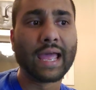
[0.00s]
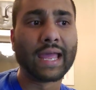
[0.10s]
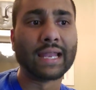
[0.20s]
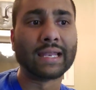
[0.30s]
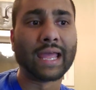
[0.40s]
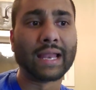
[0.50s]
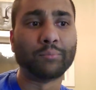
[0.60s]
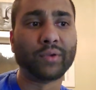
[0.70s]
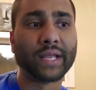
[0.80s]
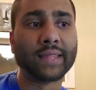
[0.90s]

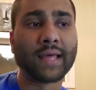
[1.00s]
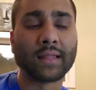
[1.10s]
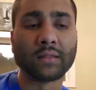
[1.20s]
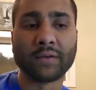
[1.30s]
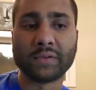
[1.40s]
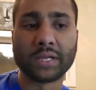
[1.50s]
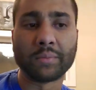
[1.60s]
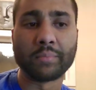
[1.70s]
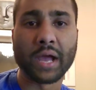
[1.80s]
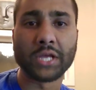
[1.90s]
and bringing that love and
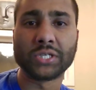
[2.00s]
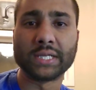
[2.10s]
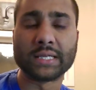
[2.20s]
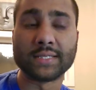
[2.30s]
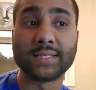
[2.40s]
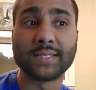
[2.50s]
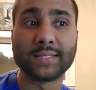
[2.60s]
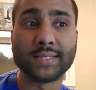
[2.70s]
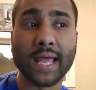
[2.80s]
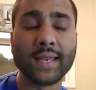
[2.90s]
compassion and
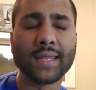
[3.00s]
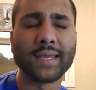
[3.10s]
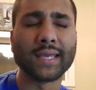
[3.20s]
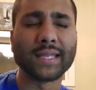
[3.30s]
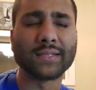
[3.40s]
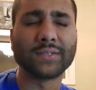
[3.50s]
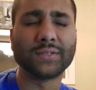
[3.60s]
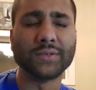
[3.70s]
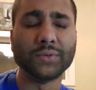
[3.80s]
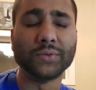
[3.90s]
sending it
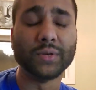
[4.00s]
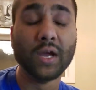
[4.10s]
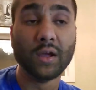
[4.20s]
to,